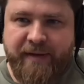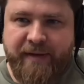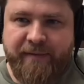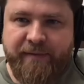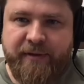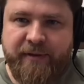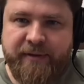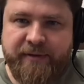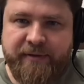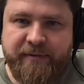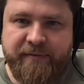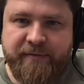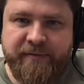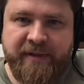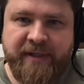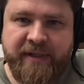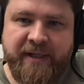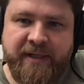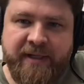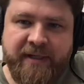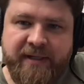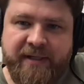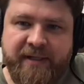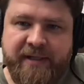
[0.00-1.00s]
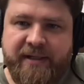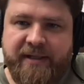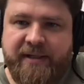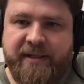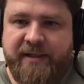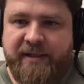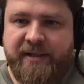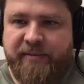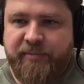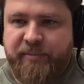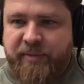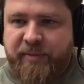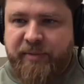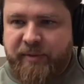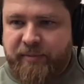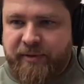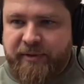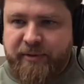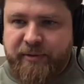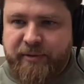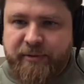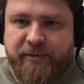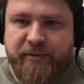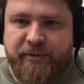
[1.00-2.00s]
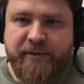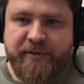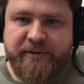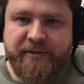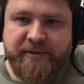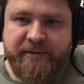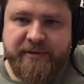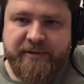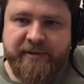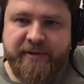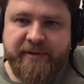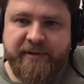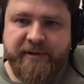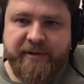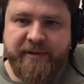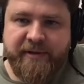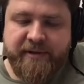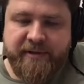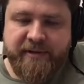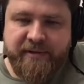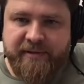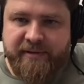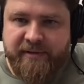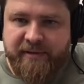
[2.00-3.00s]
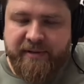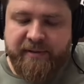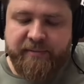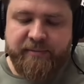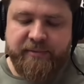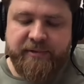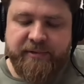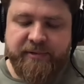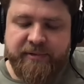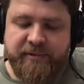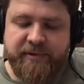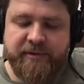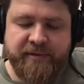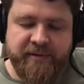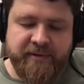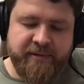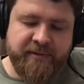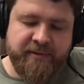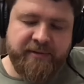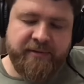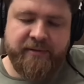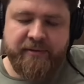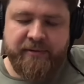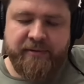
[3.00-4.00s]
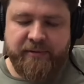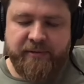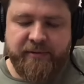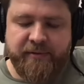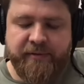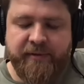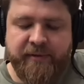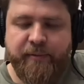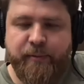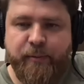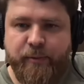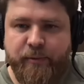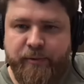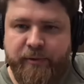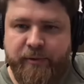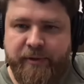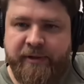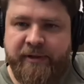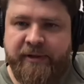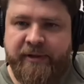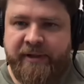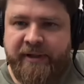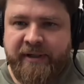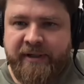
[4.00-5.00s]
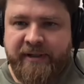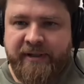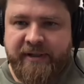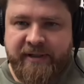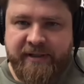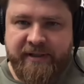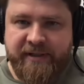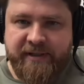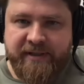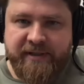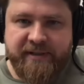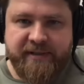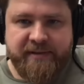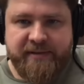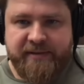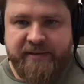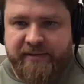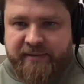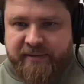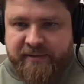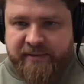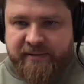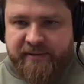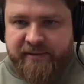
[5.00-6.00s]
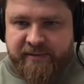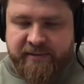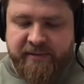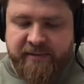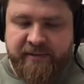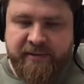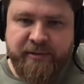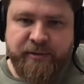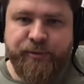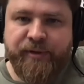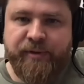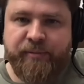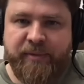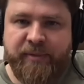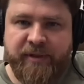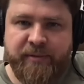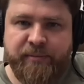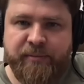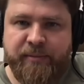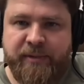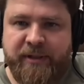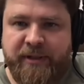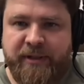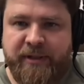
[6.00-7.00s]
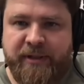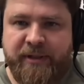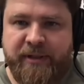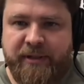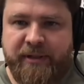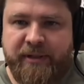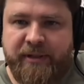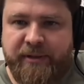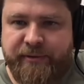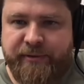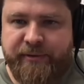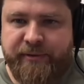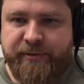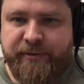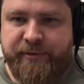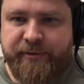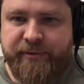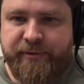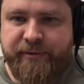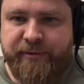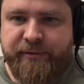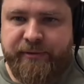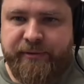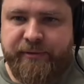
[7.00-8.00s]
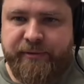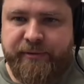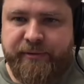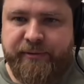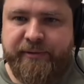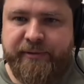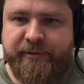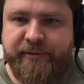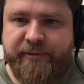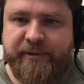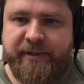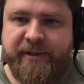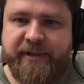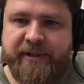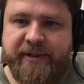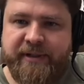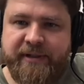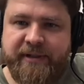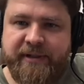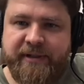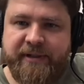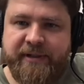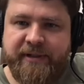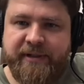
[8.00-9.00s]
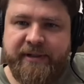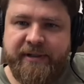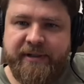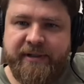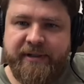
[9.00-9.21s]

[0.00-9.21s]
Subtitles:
we will have a lot of people who lost their limbs due to the war, including military